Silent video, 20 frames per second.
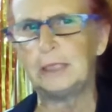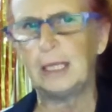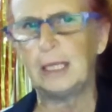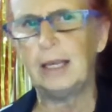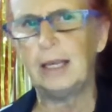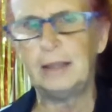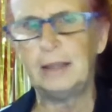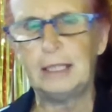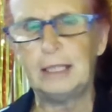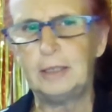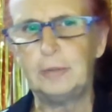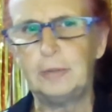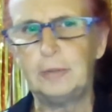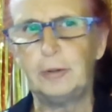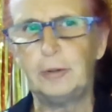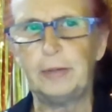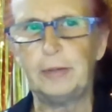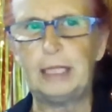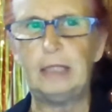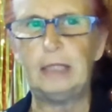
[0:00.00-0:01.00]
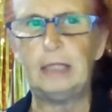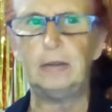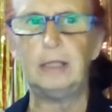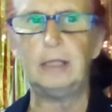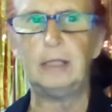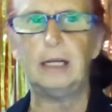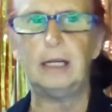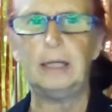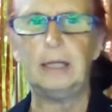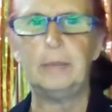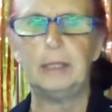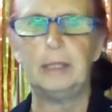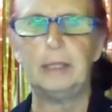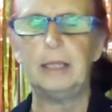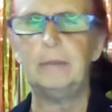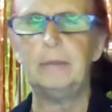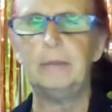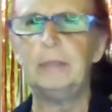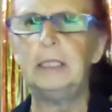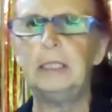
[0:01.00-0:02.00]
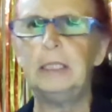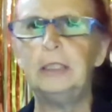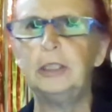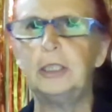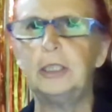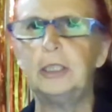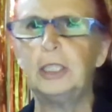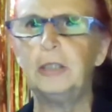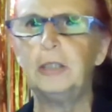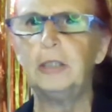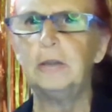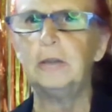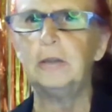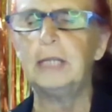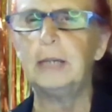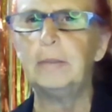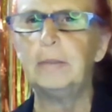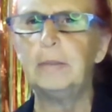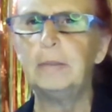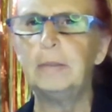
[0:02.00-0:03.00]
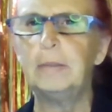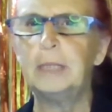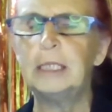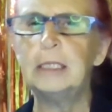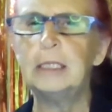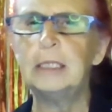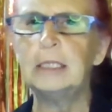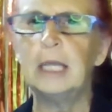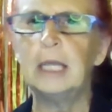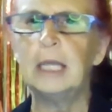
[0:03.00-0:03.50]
That's what they look like, but they're miniature cucumbers.